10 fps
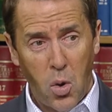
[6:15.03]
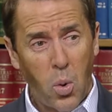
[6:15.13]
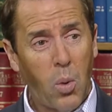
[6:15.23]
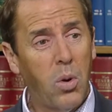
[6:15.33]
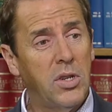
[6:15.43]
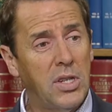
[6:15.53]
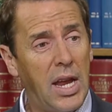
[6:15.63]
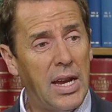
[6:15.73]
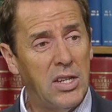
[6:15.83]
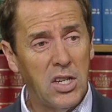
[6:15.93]
What we're
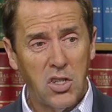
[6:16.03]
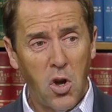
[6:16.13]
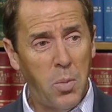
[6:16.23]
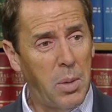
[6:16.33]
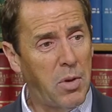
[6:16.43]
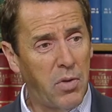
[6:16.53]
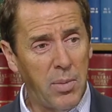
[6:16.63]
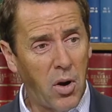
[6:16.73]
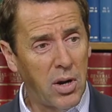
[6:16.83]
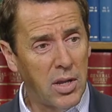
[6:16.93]
saying is just open up the free
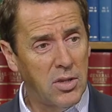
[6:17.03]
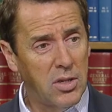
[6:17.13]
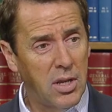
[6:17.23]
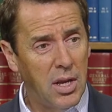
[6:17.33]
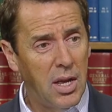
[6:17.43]
markets.